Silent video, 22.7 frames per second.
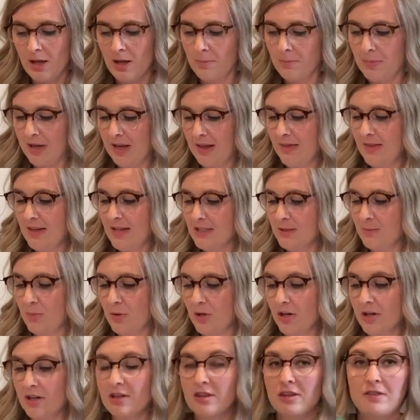But in this
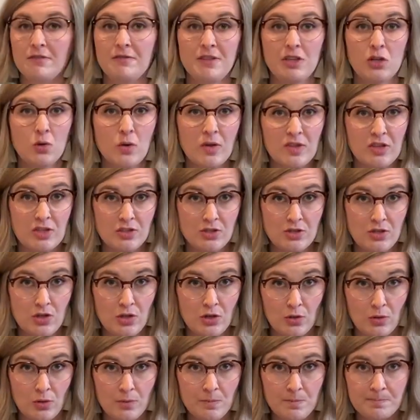book, The View at the
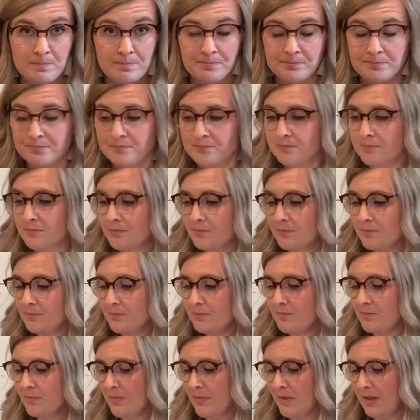Zoo,
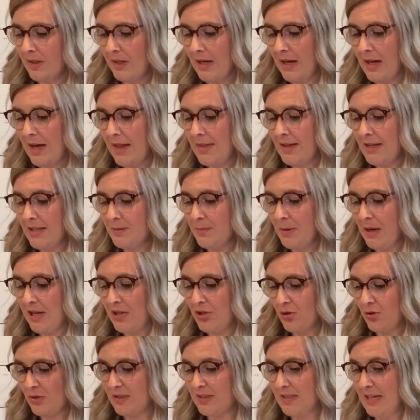on this page
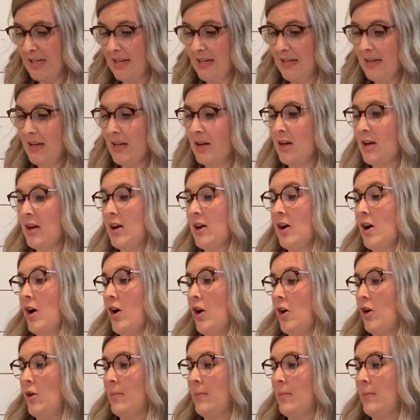you'll see, oh